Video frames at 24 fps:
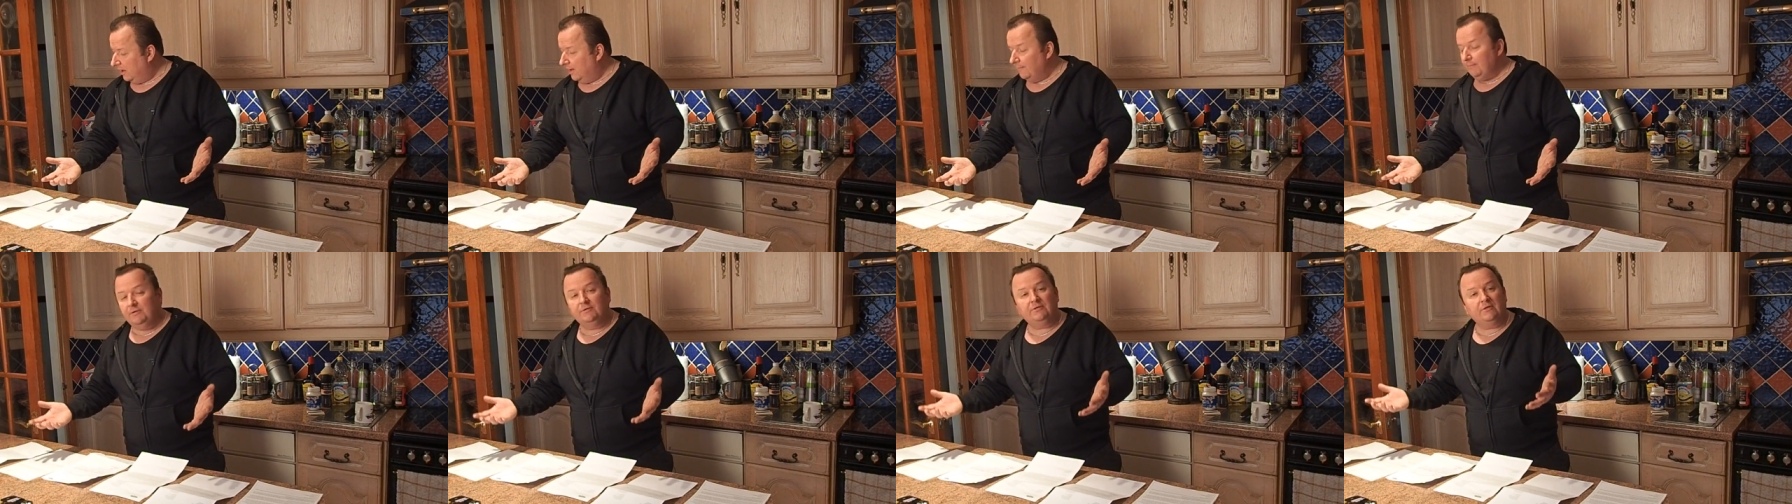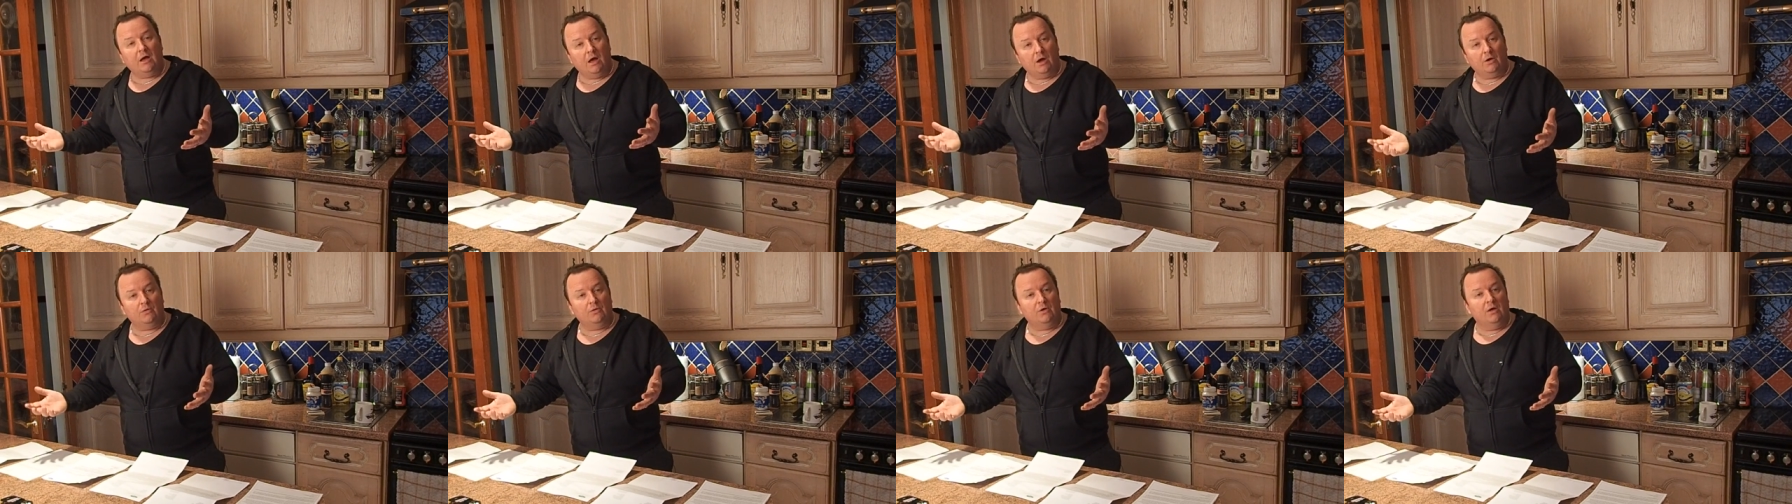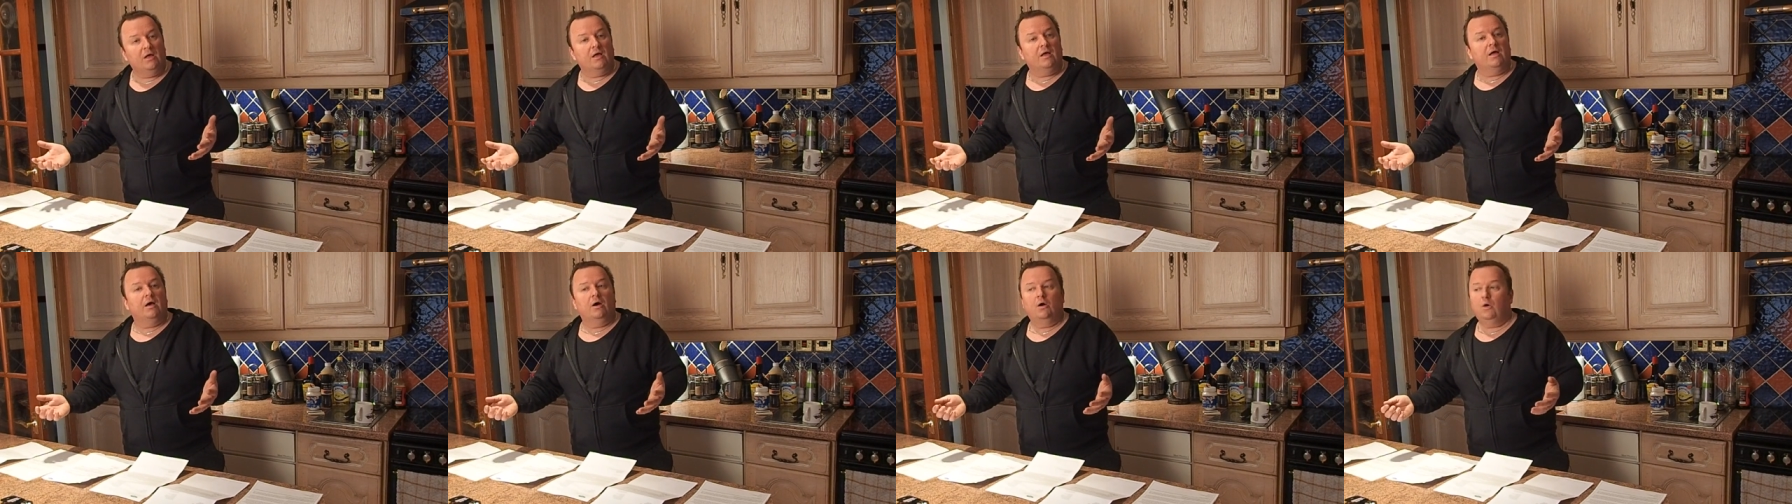But no,
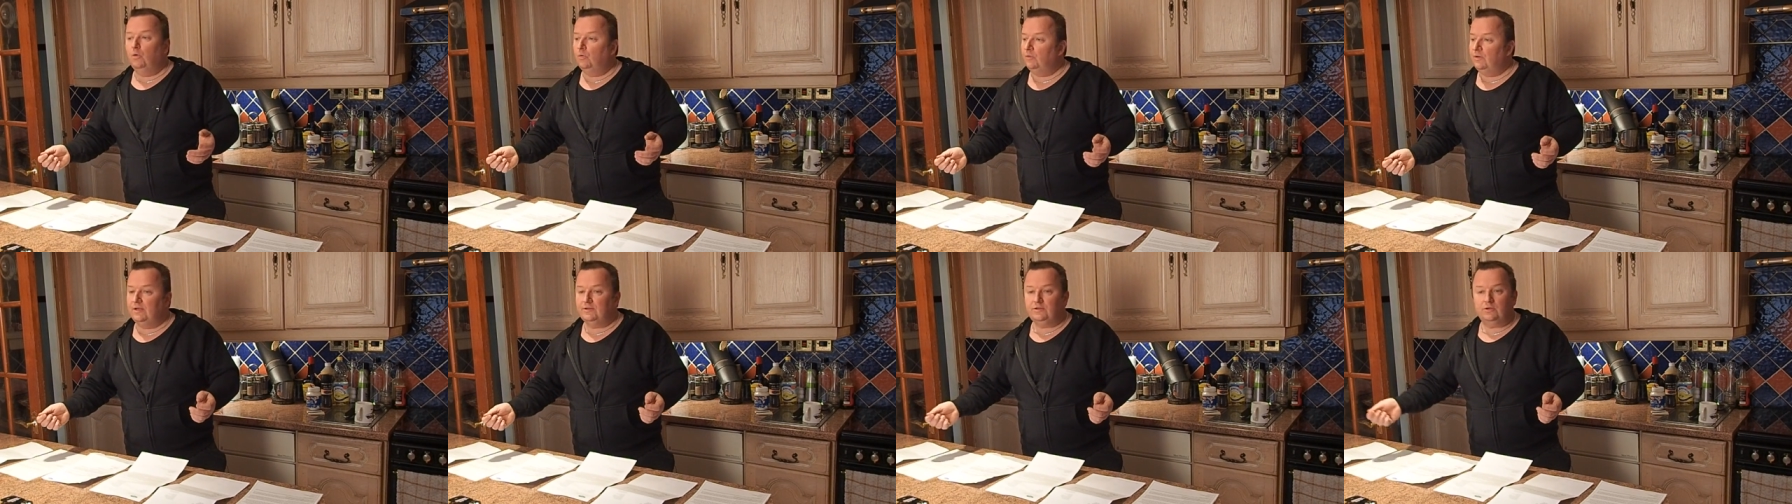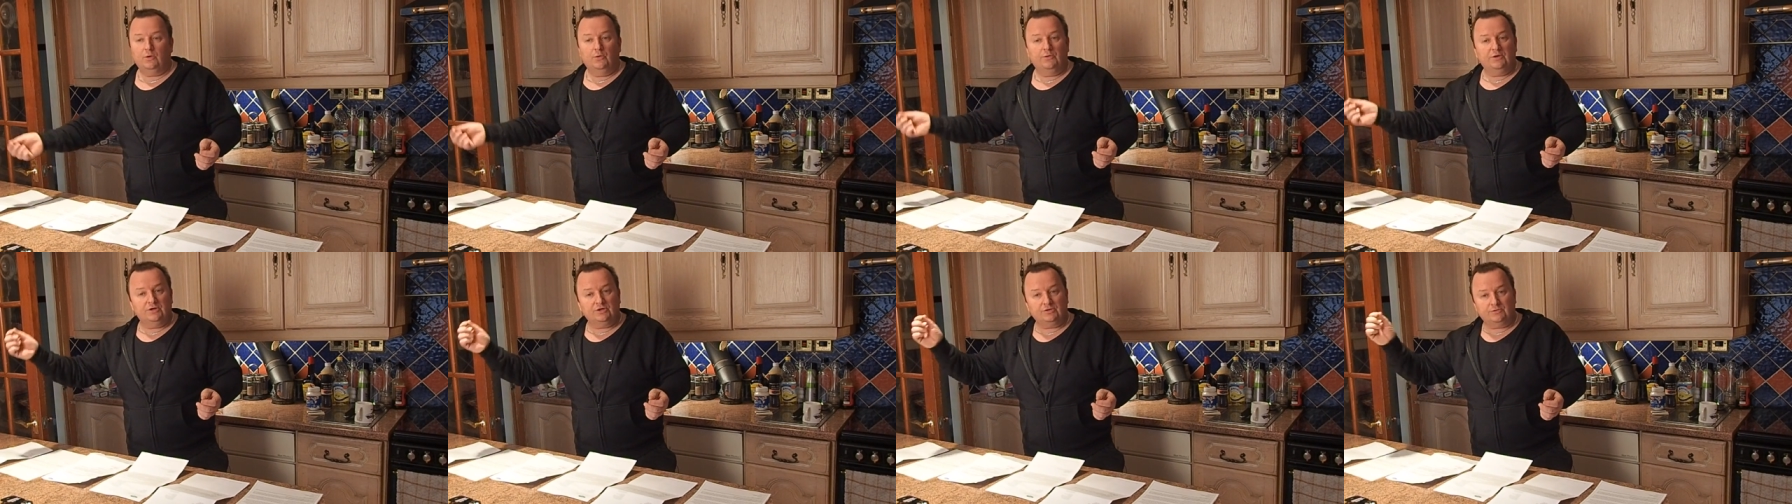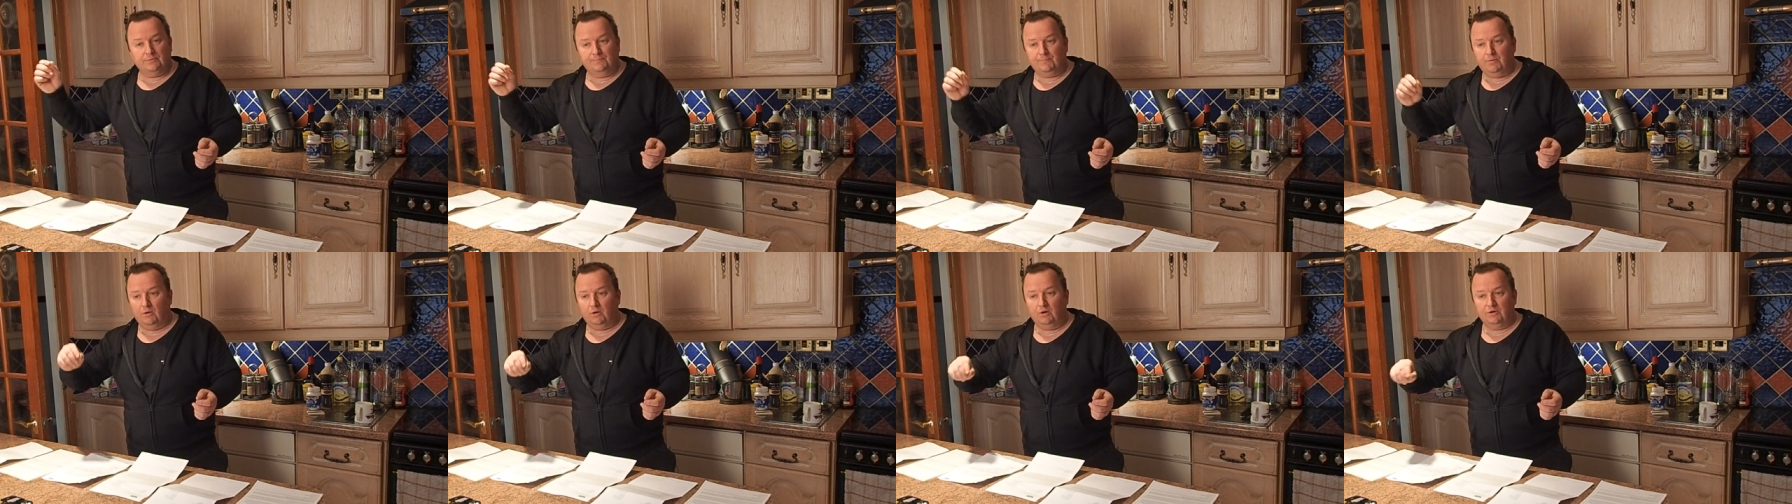all they're doing is
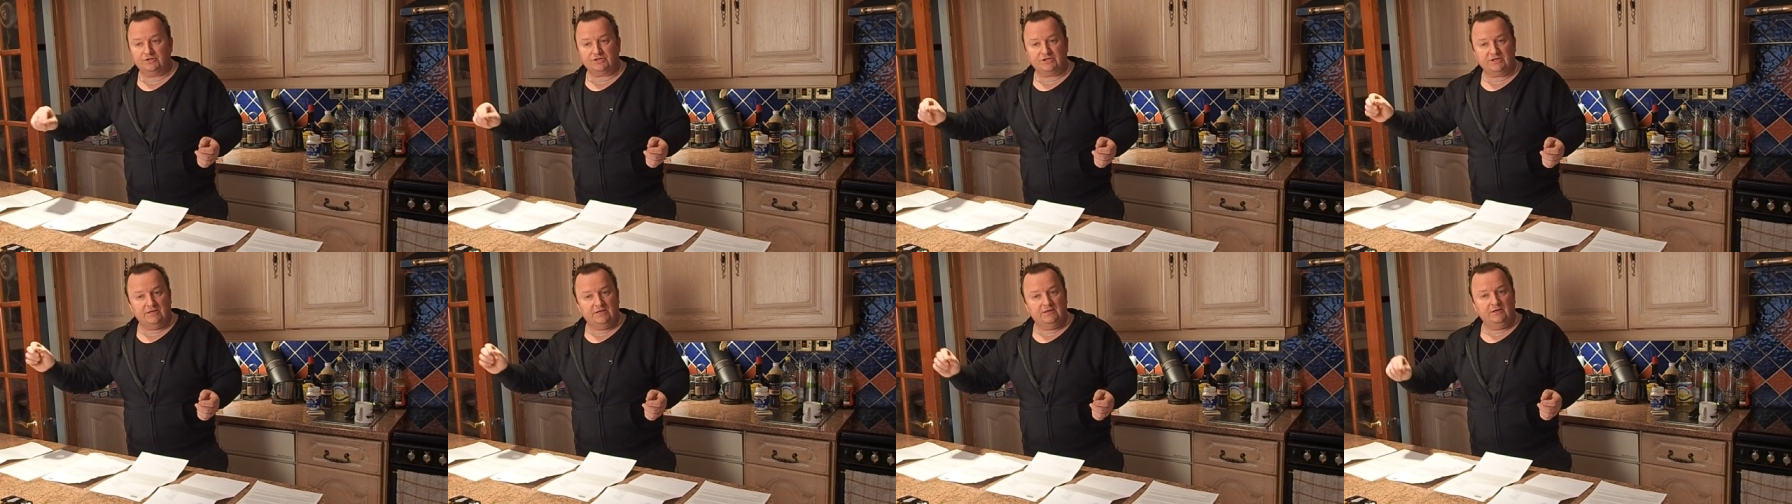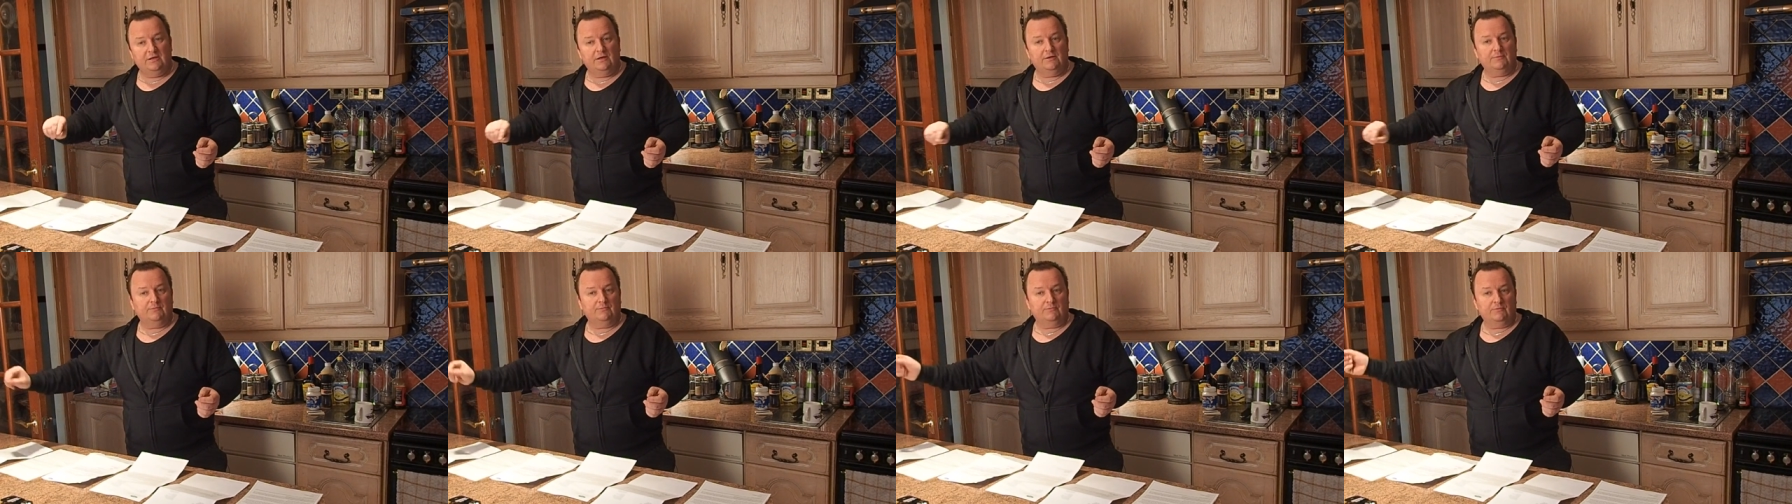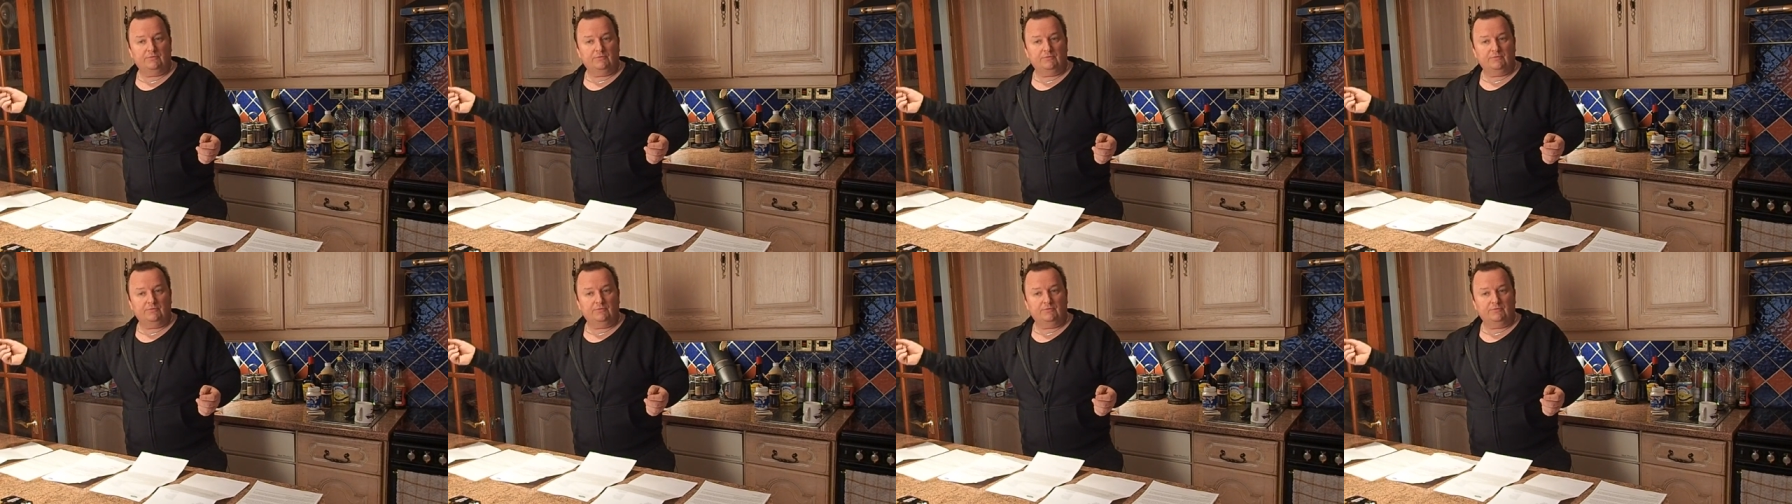the policy,